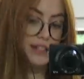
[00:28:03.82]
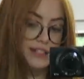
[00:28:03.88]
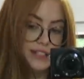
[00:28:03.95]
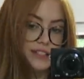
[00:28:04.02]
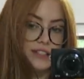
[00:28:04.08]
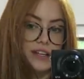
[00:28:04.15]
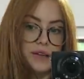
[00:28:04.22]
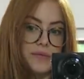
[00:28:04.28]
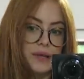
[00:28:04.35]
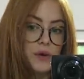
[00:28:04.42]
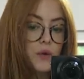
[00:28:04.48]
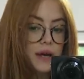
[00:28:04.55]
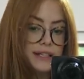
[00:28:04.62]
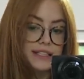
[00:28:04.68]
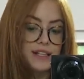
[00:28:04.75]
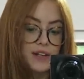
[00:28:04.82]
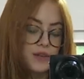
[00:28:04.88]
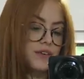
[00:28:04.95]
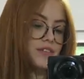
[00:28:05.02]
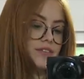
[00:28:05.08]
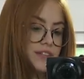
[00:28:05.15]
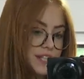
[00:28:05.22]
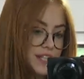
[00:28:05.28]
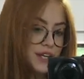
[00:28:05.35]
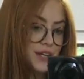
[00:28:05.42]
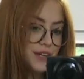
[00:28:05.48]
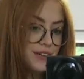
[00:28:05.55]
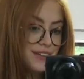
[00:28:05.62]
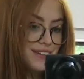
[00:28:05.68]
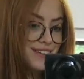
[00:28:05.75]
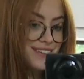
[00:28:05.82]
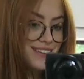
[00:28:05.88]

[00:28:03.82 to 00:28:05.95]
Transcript: like this is going to be quite a long video.